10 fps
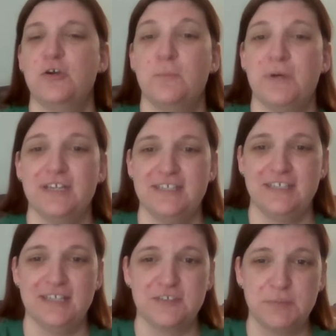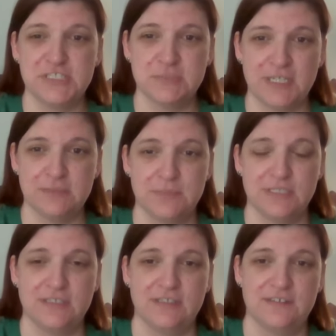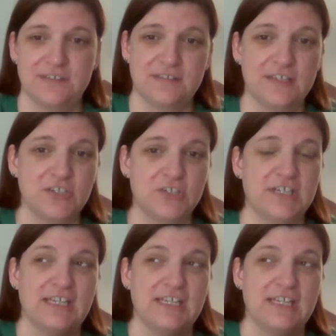but he has a speech impediment and a stutter.